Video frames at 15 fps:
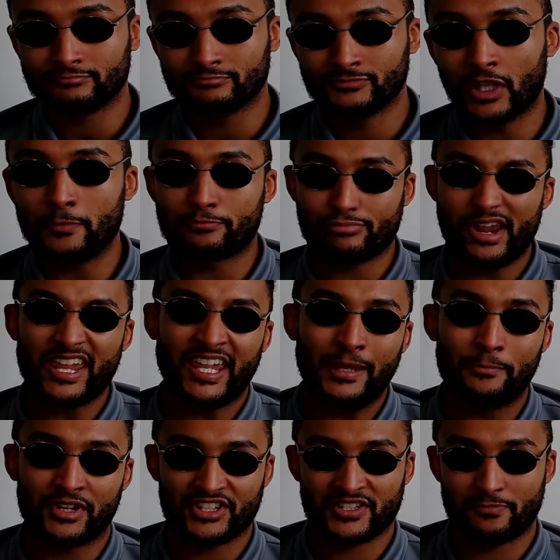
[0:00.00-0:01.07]
and breaking
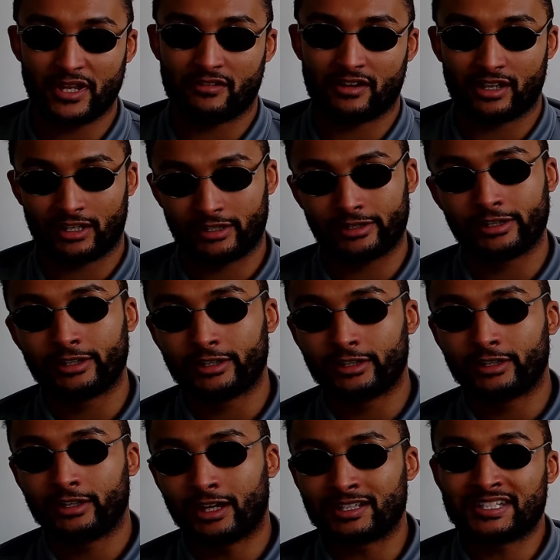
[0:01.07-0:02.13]
my spirit,
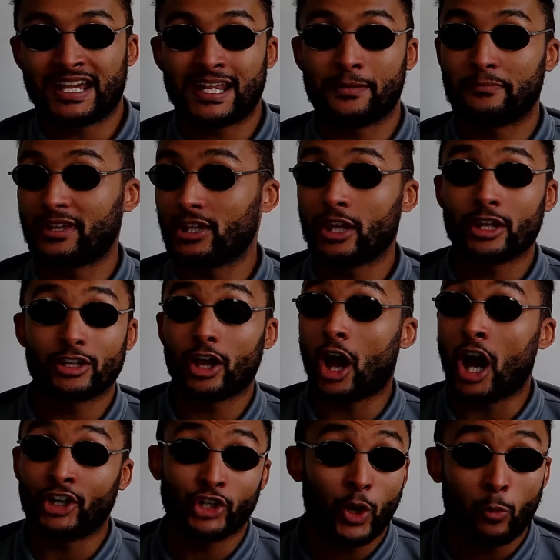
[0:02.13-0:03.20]
and telling me that
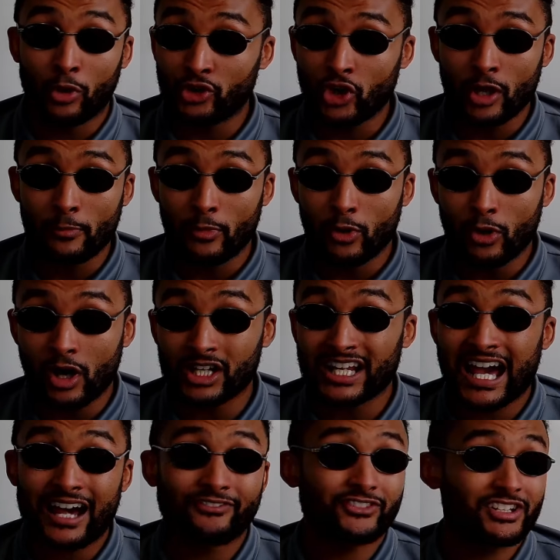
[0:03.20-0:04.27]
I don't want no more, I'd
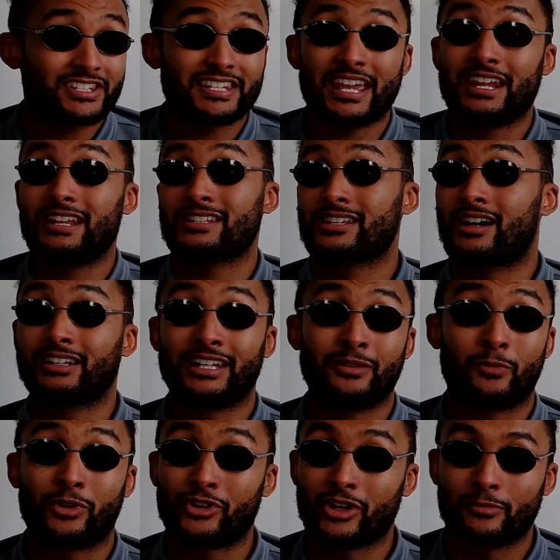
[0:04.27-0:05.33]
have to say, listen, I didn't
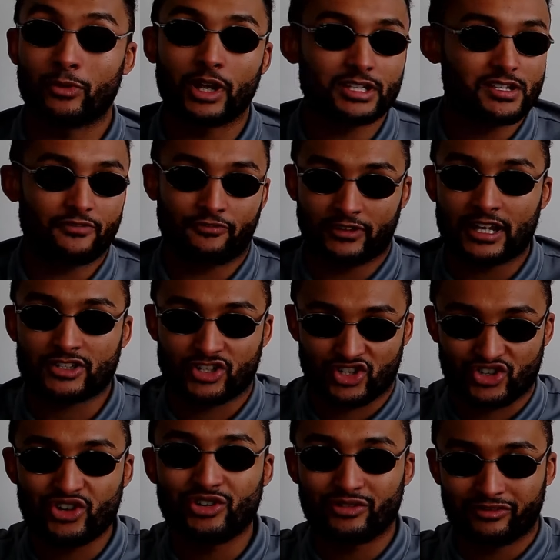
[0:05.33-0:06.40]
want no more. That's the
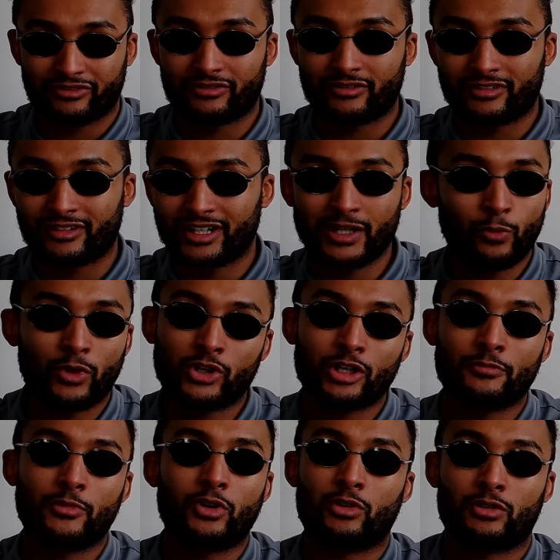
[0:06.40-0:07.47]
truth. I didn't want no
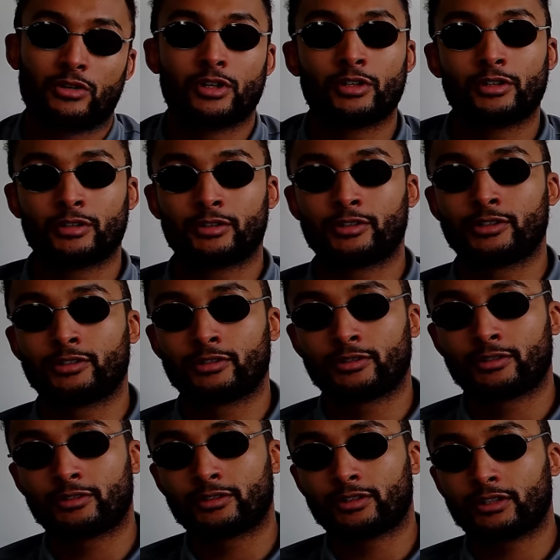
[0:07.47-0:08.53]
more.
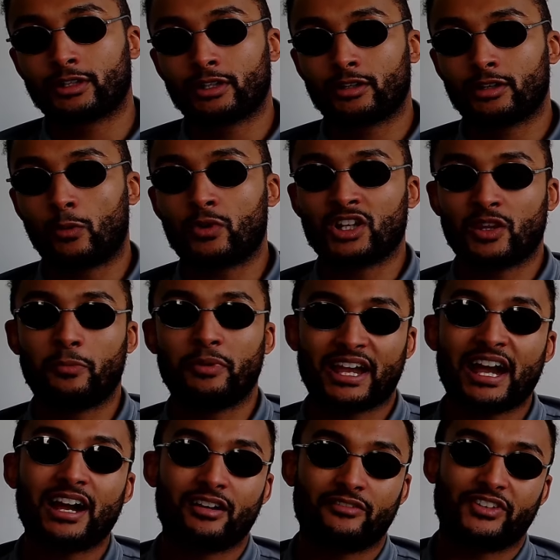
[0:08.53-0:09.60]
Yeah, I wanted to be
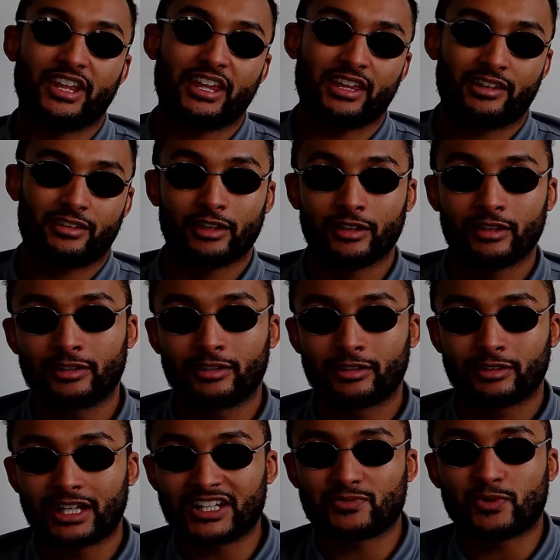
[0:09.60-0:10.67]
out of there.
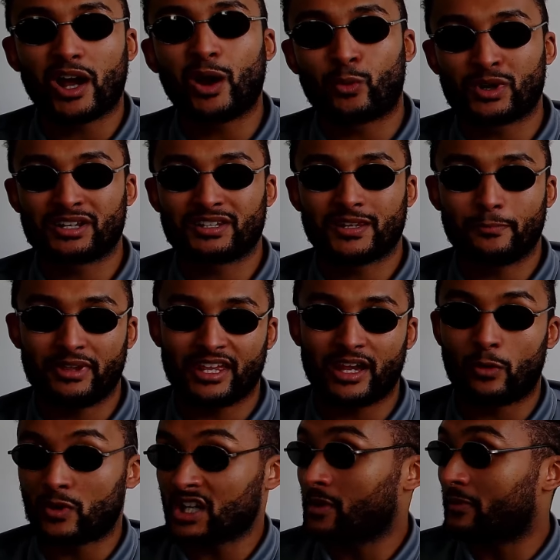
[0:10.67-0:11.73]
That's what I wanted to be. I
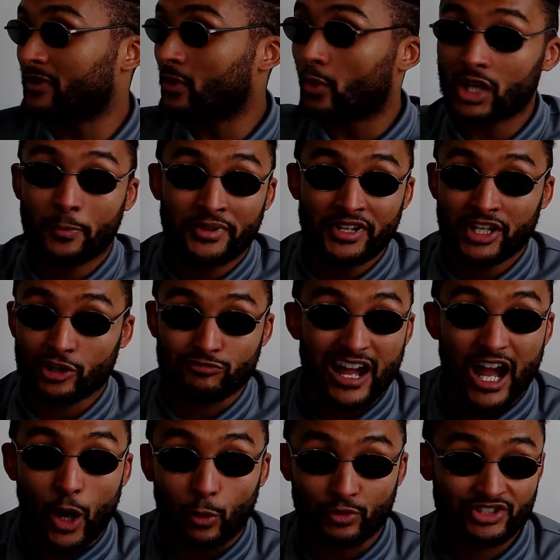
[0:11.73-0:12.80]
wanted to be all up in the
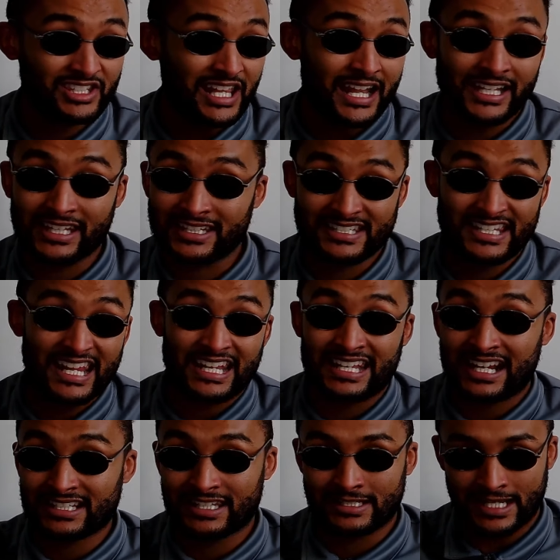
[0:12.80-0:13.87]
crowd, standing, sitting
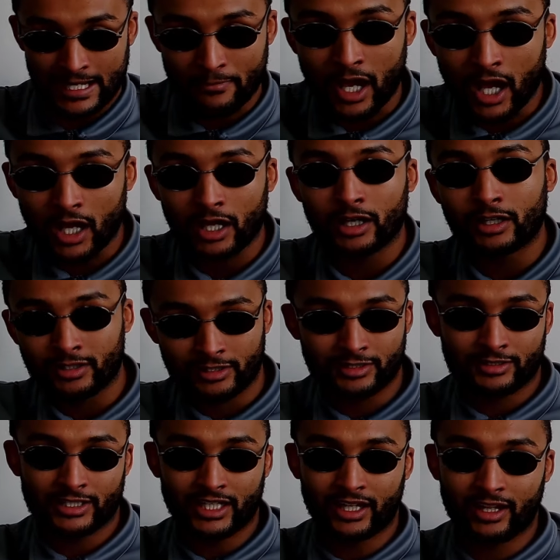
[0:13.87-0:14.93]
next to Neymar.
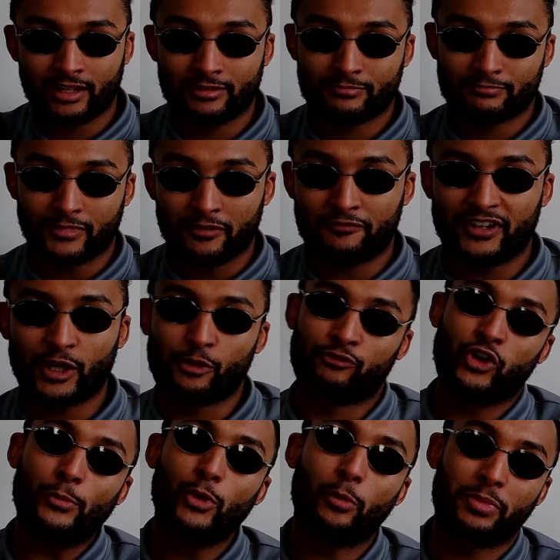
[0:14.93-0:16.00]
Yeah, my fellow
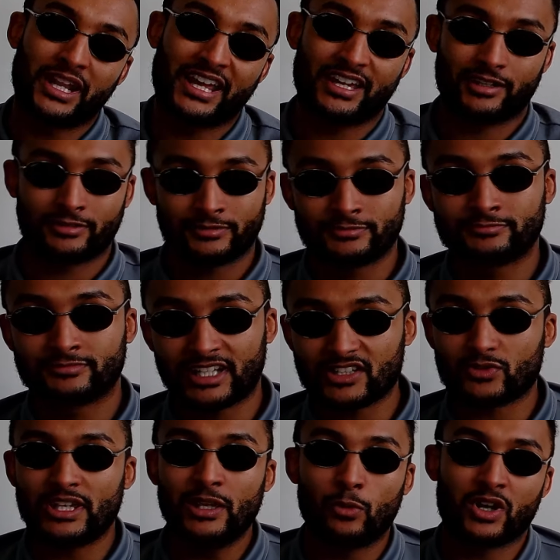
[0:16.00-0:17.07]
football player. That's
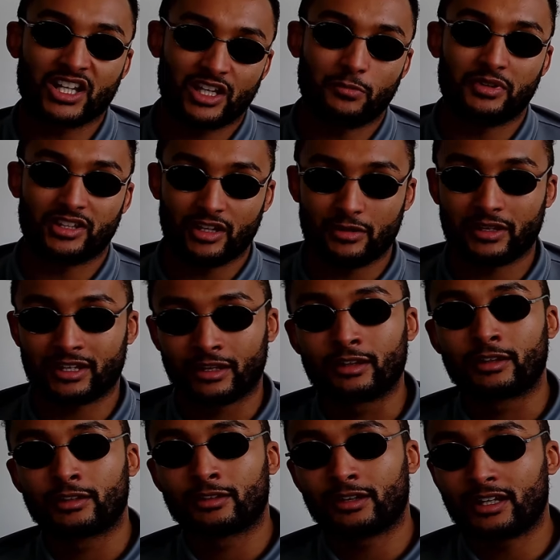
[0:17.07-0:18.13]
what he wanted to be doing.
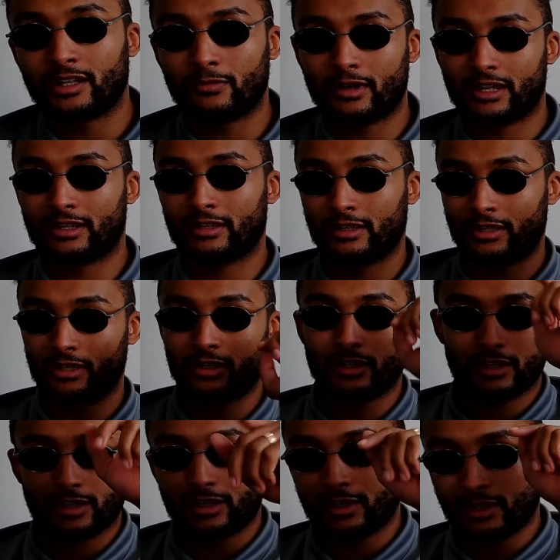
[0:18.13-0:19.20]
Anyway,
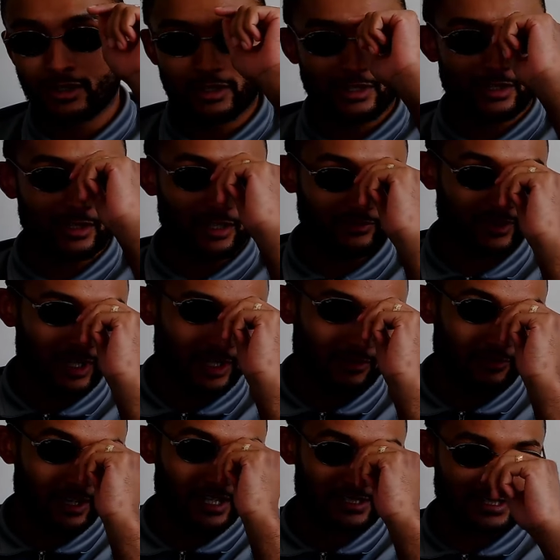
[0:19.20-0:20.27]
I've
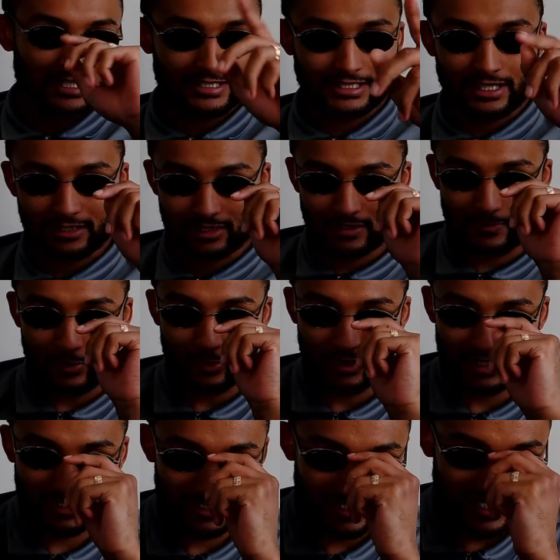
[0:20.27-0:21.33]
digressed. Let's get to the point
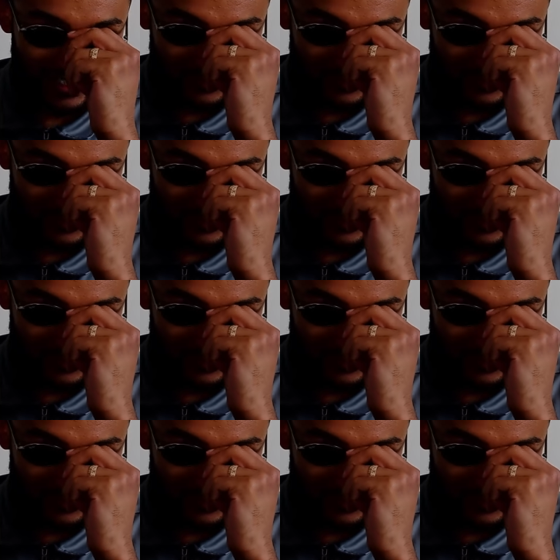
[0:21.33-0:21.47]
of today's